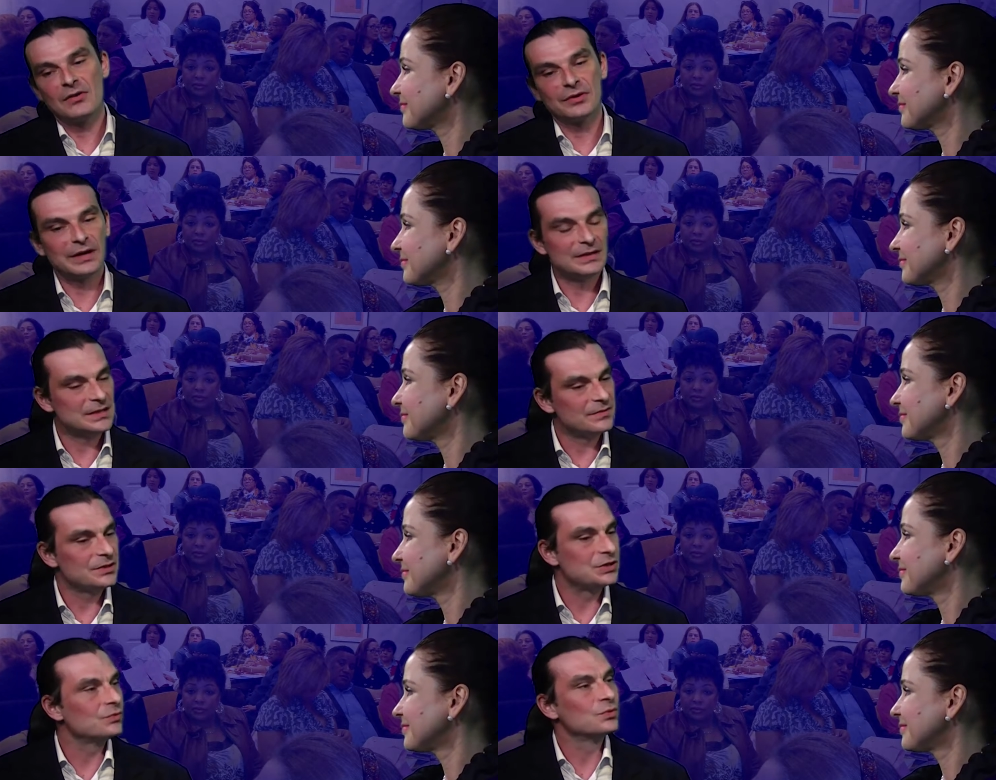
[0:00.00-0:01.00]
Speaker 1: creativity
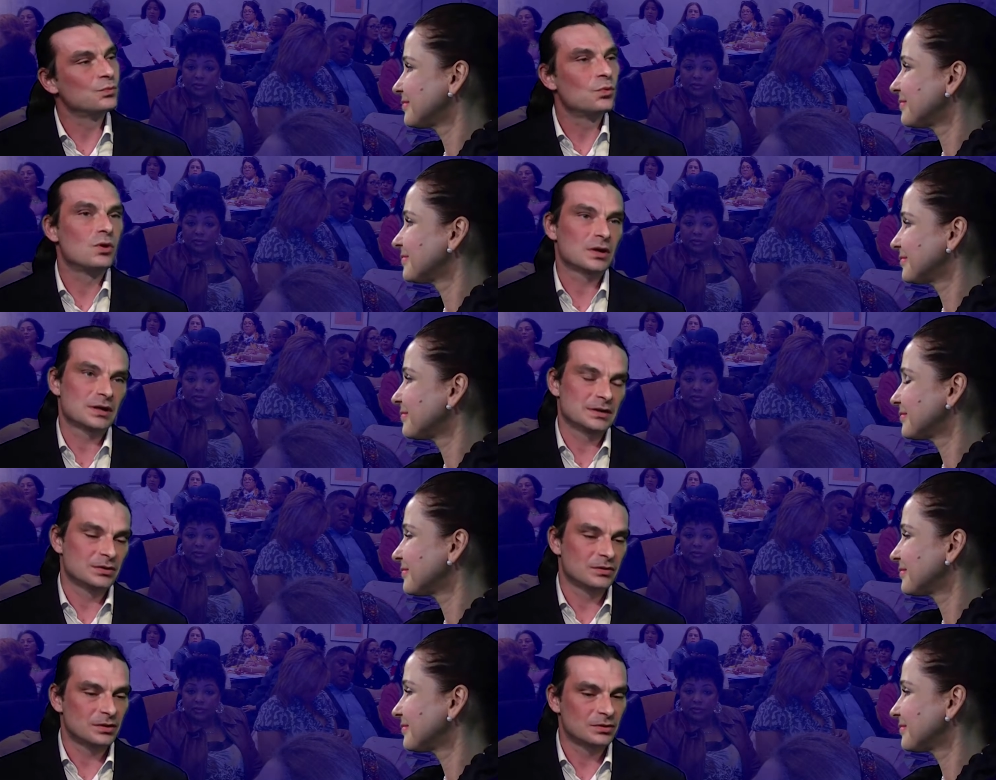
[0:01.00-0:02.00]
would work in
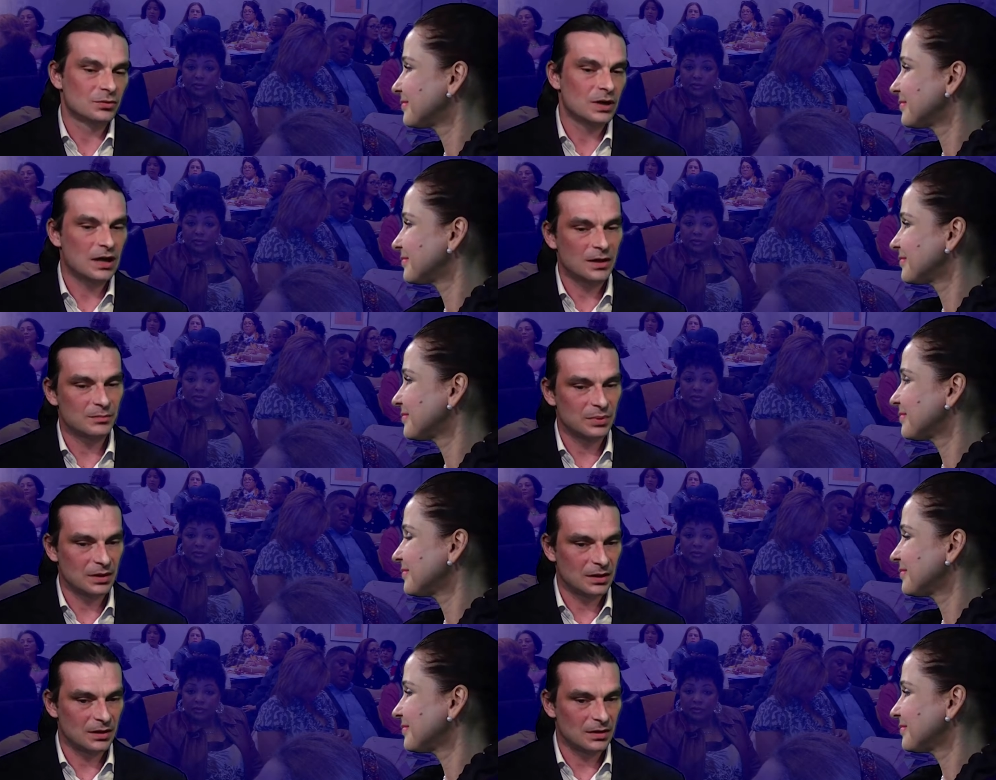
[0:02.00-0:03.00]
order to help
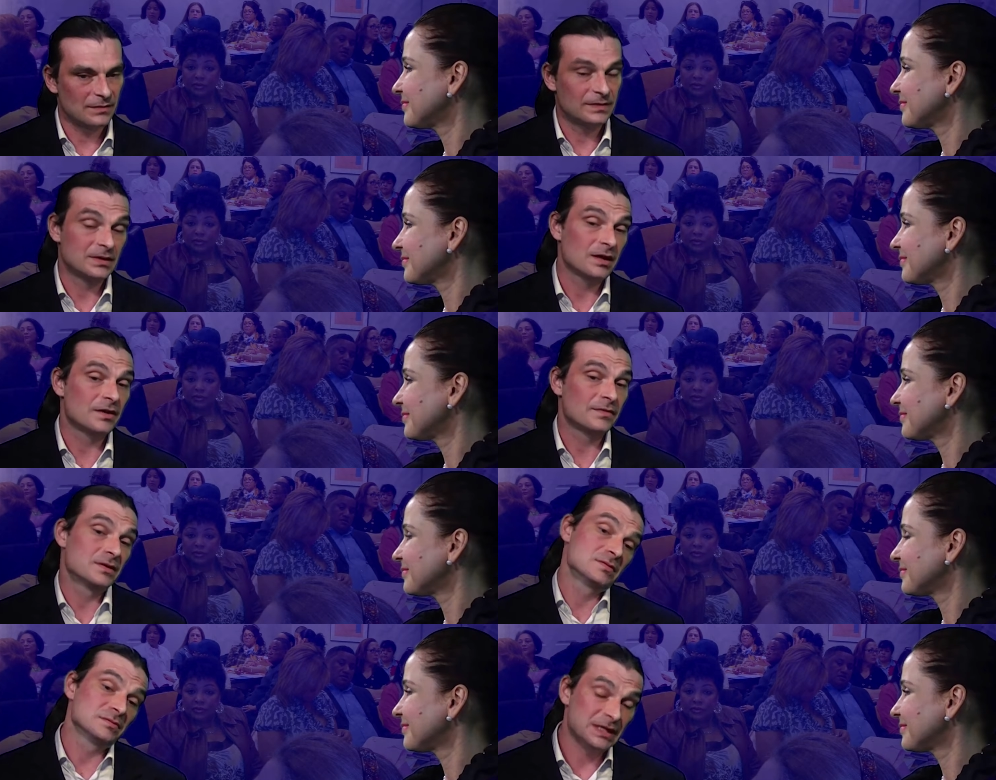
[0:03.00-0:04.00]
photographer?
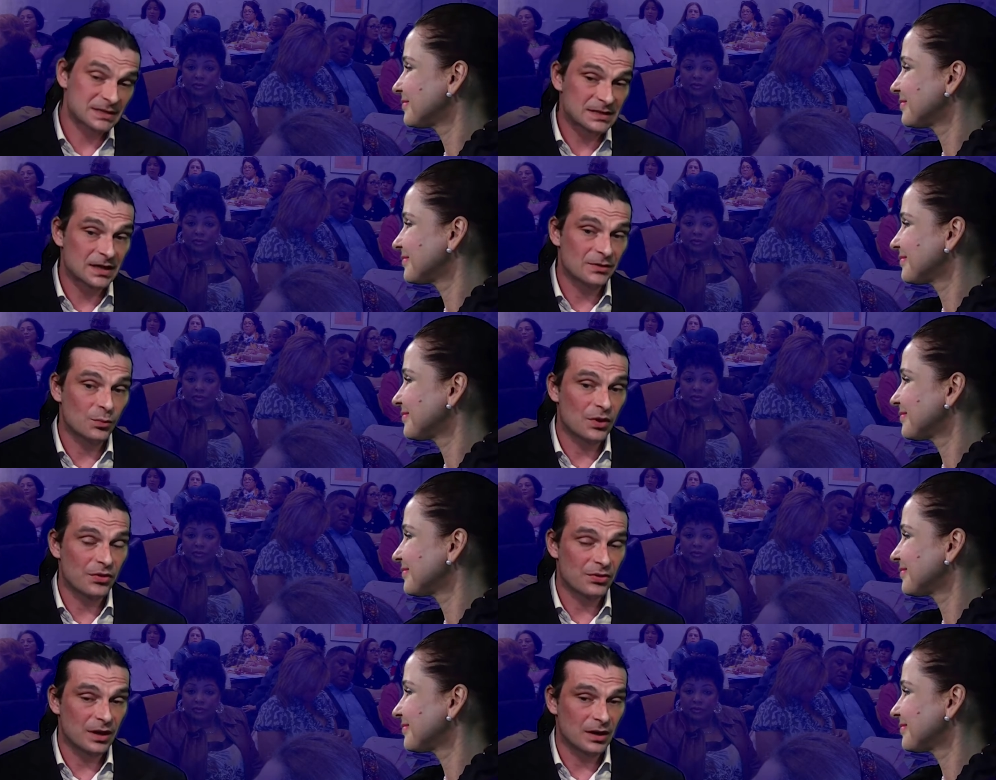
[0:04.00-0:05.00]
Let's start with
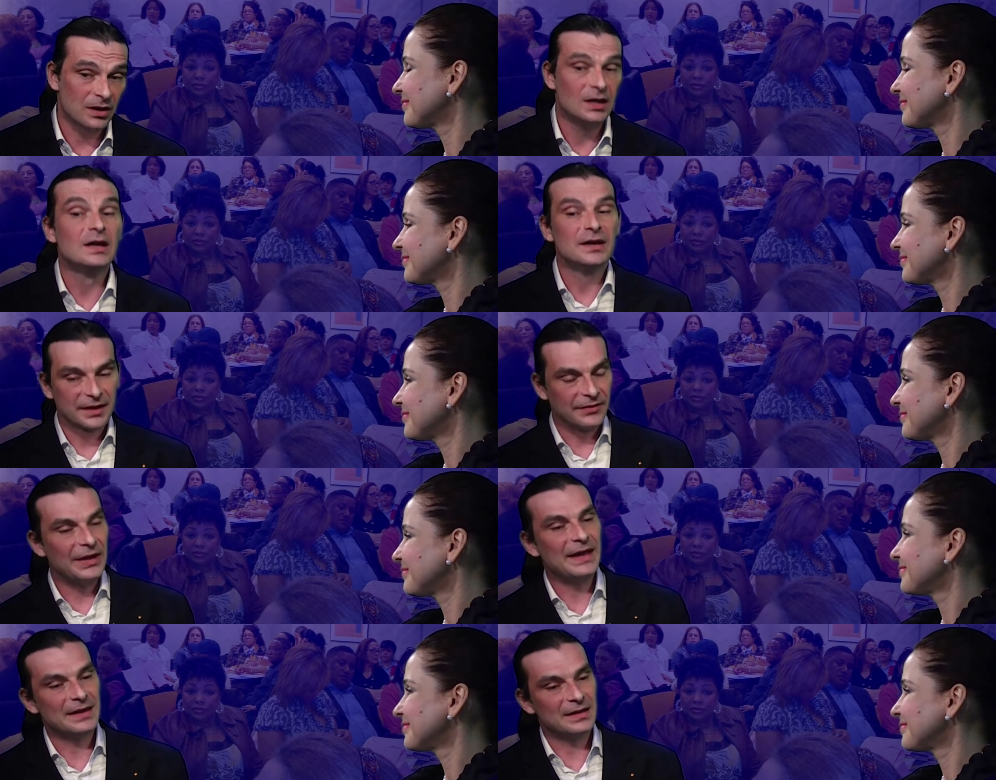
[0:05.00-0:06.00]

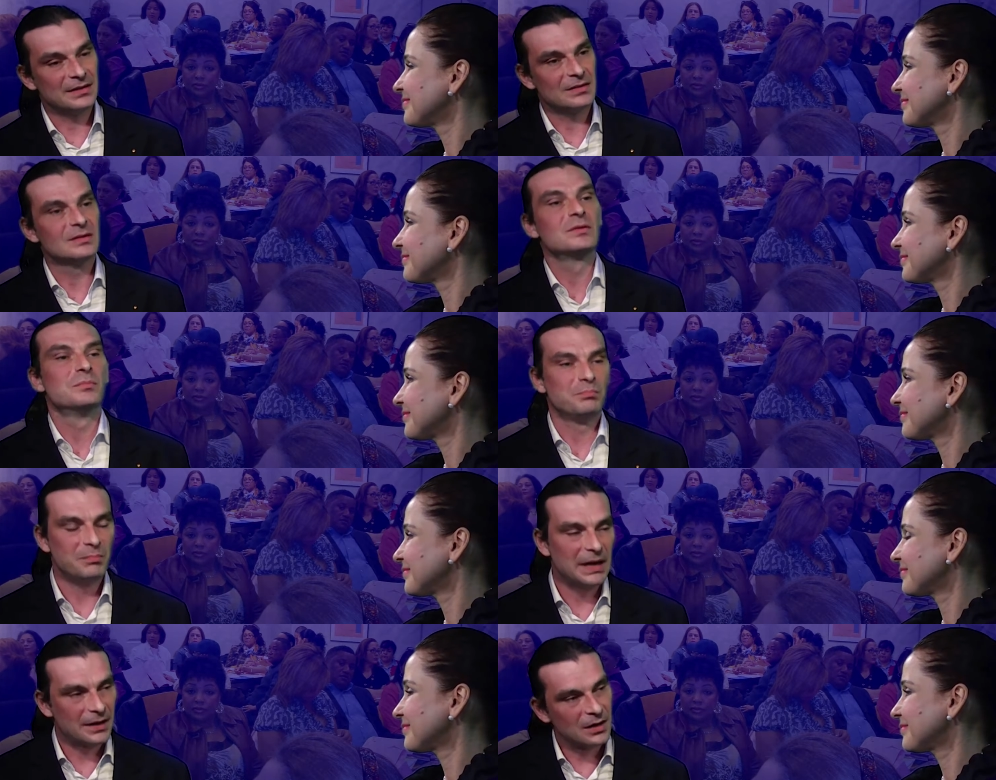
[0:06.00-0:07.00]
creating
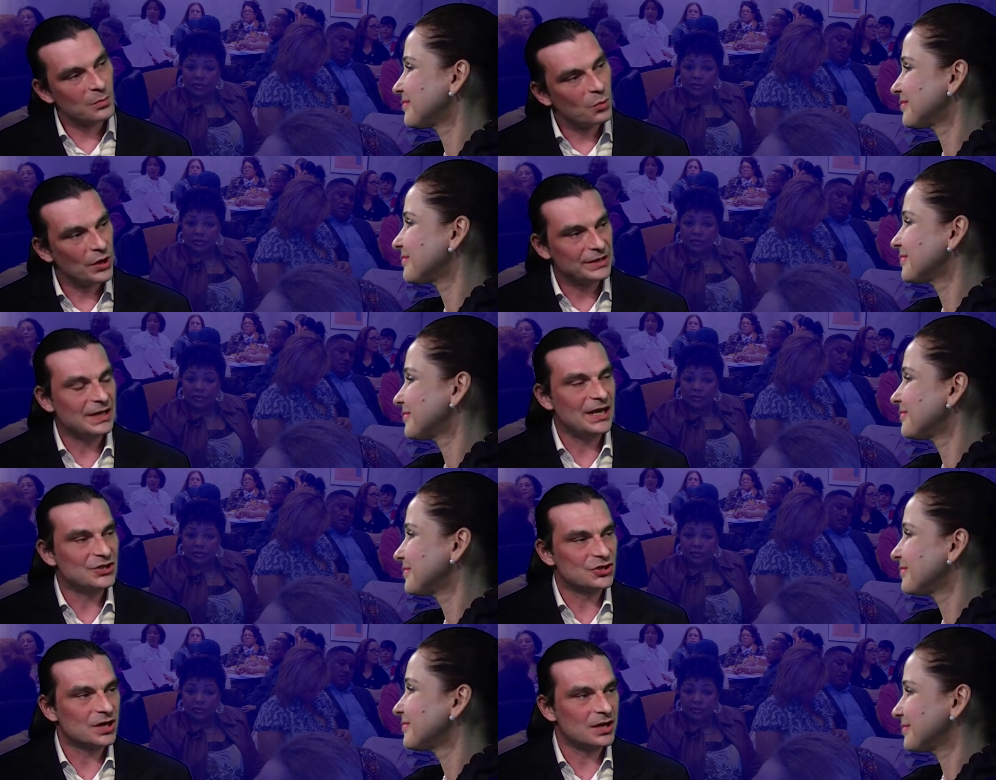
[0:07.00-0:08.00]
better, more
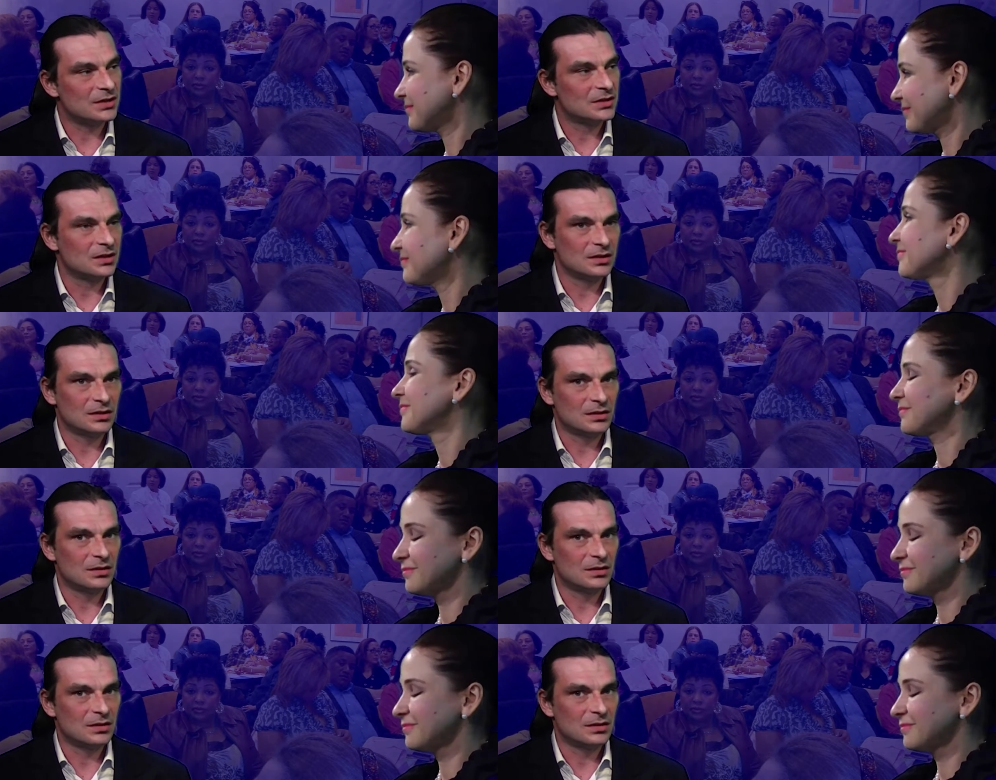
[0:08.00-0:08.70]
engaging art, the